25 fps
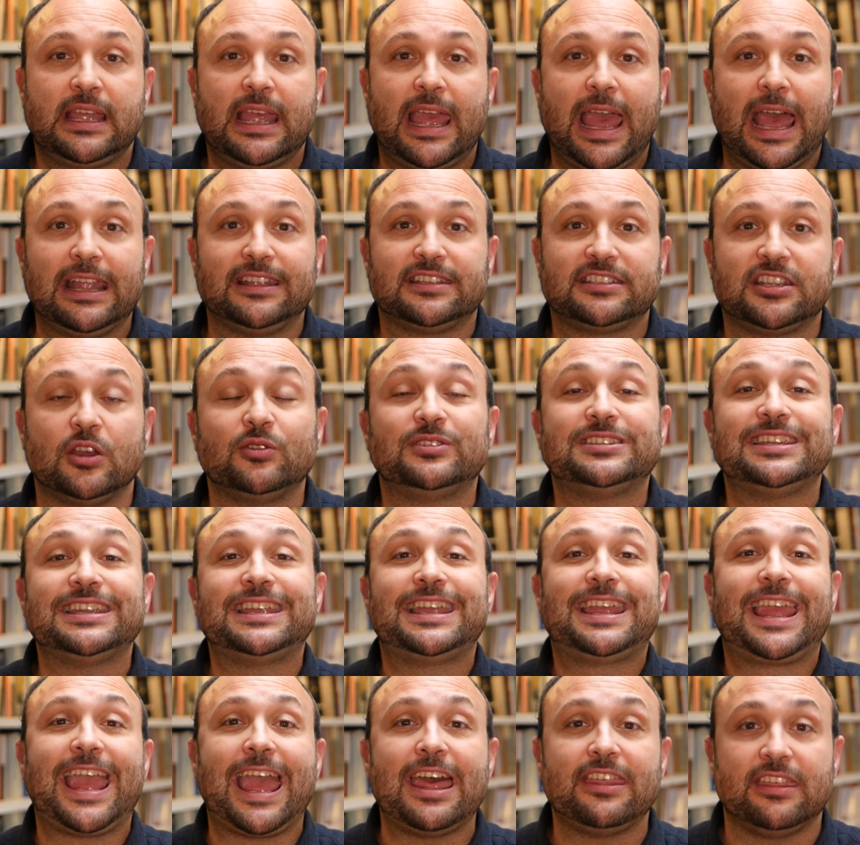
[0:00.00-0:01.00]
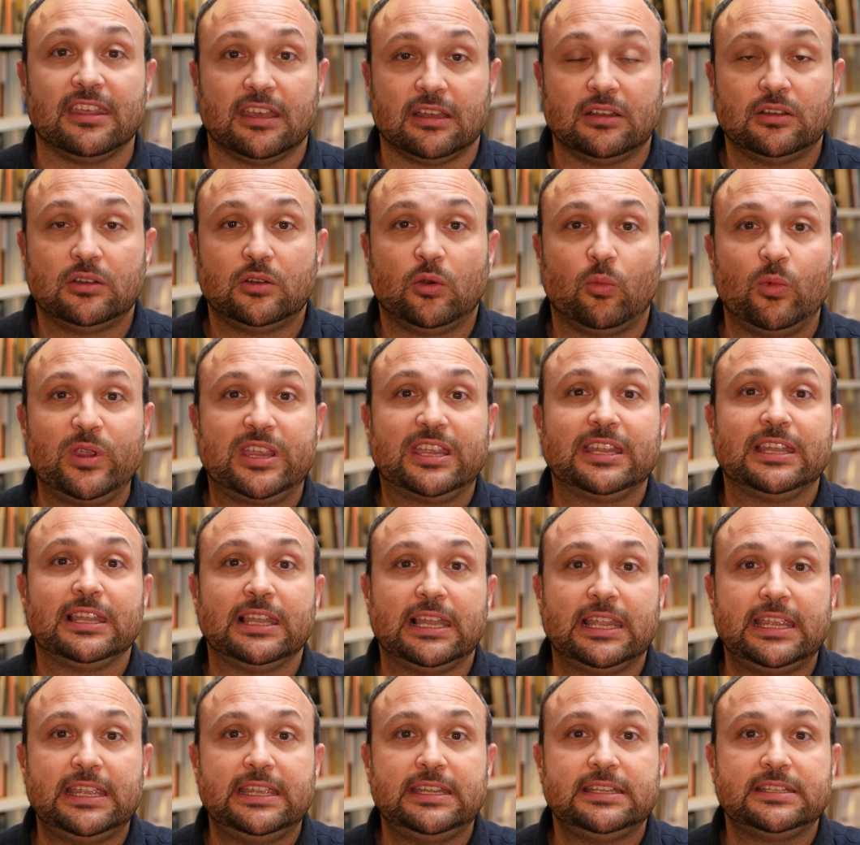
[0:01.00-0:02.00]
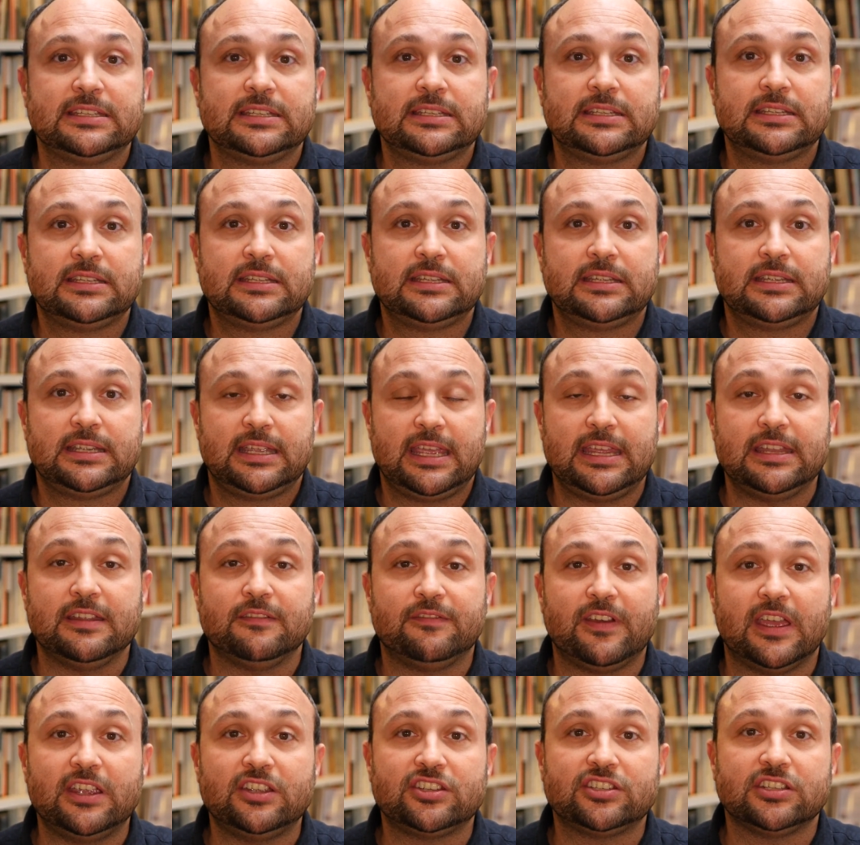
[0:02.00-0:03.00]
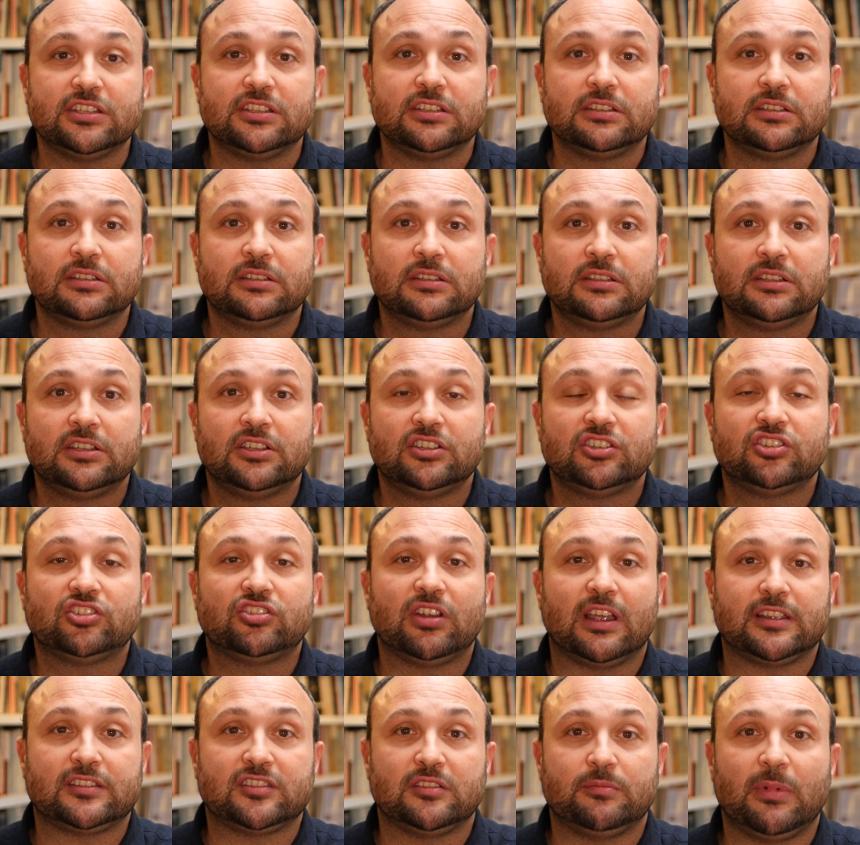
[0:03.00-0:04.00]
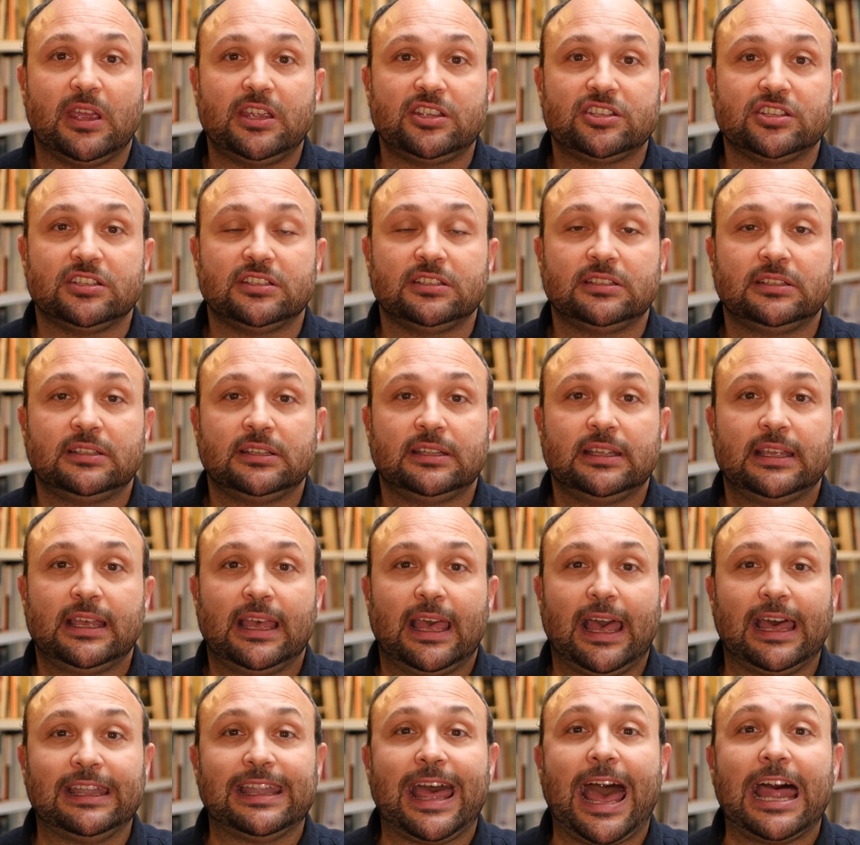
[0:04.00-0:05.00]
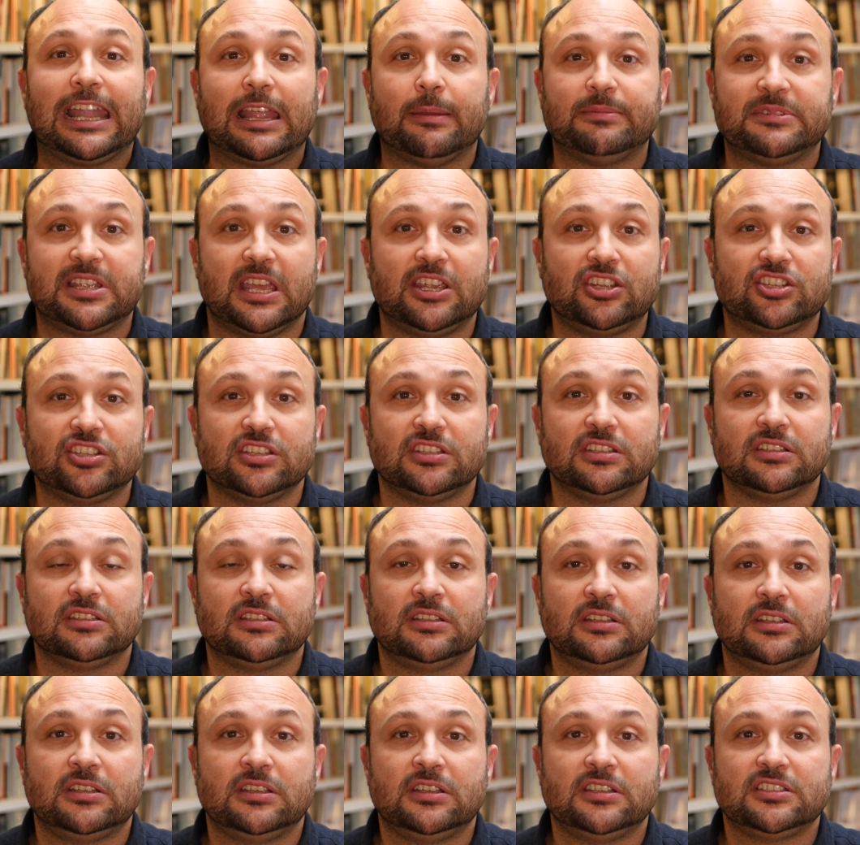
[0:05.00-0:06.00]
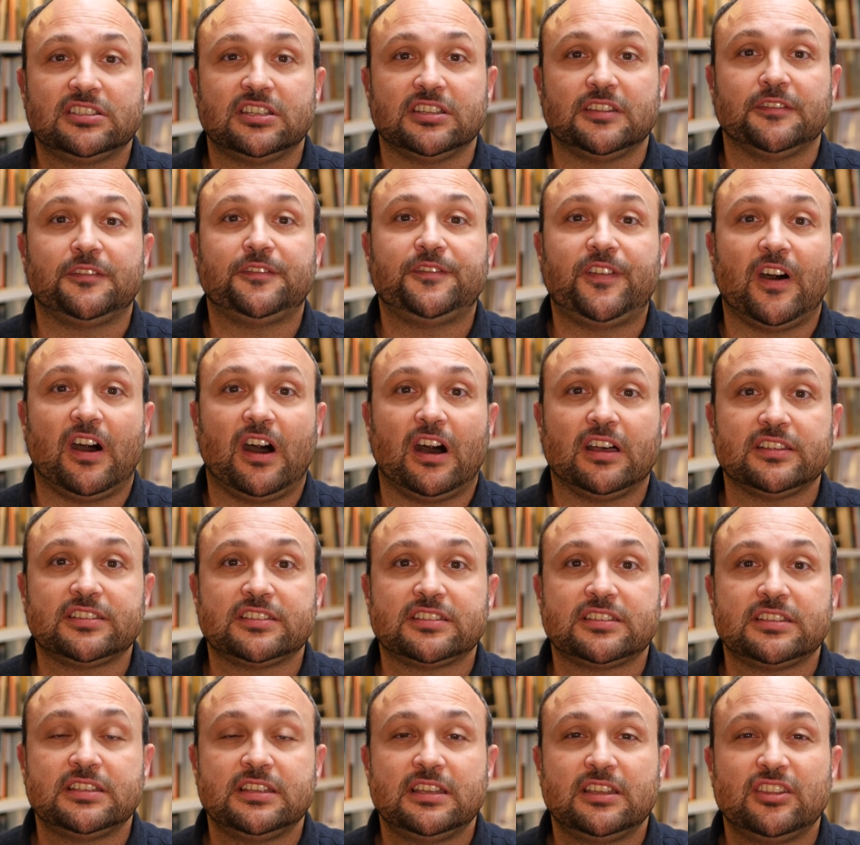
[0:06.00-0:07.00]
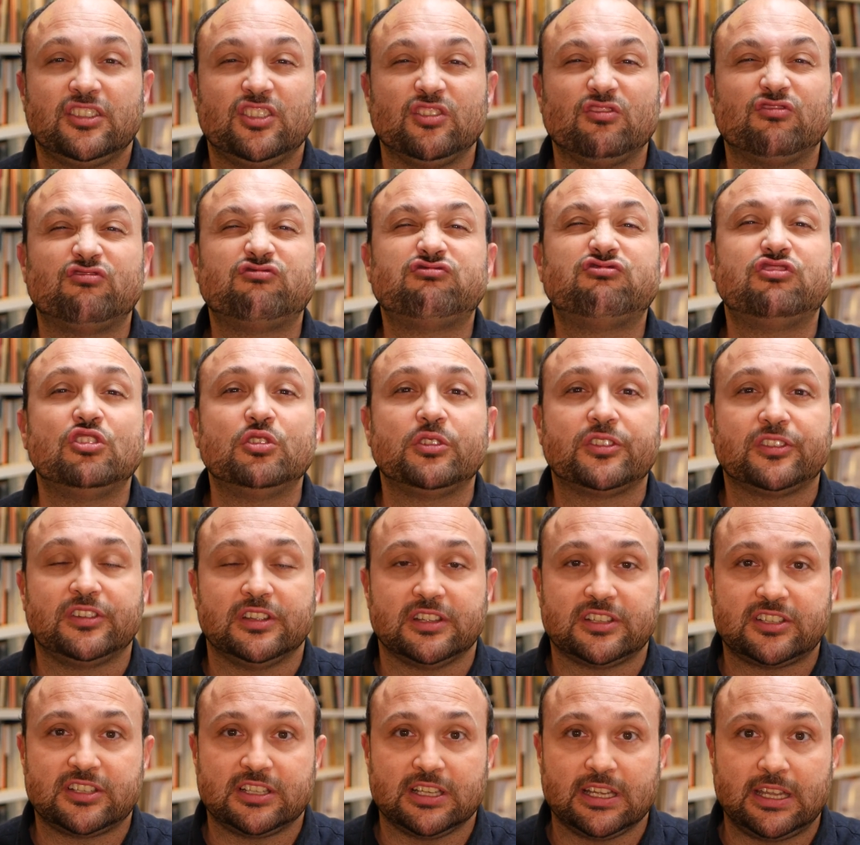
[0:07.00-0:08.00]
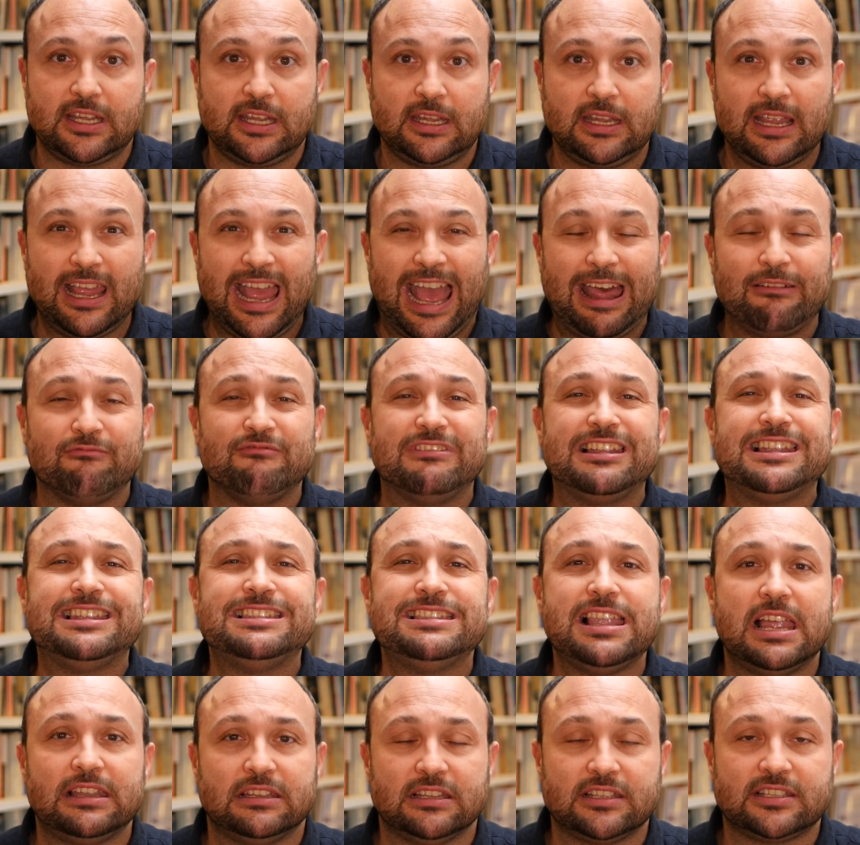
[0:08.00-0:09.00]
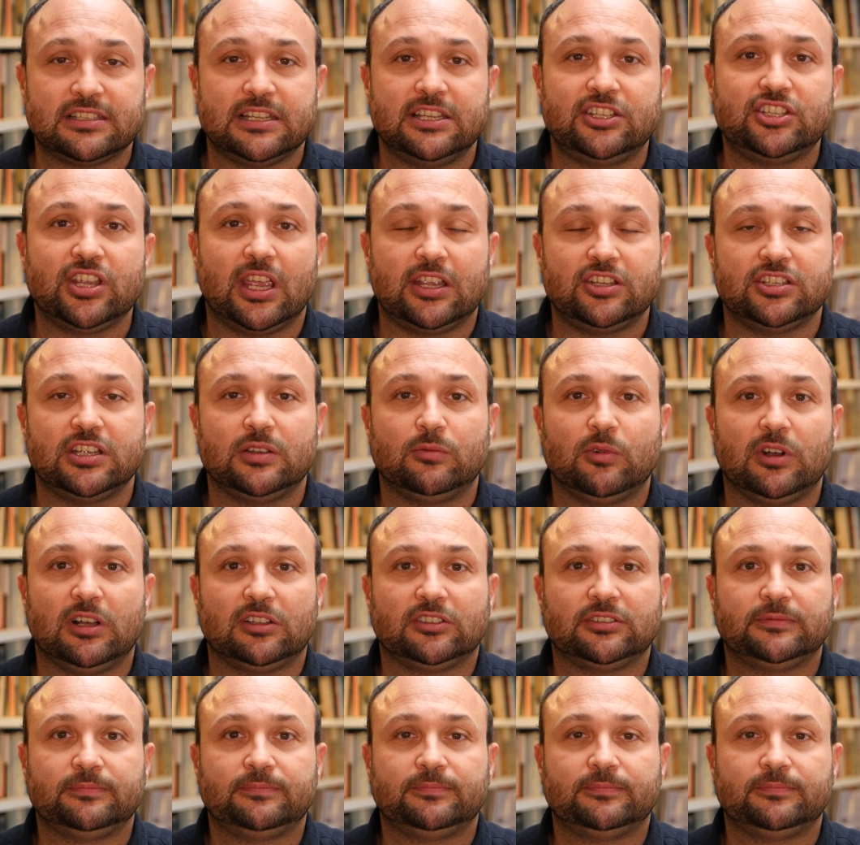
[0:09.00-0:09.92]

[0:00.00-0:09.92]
And so together we can lead innovation, transformation, and adaptation to the fast, the ruthlessly and relentlessly changing world.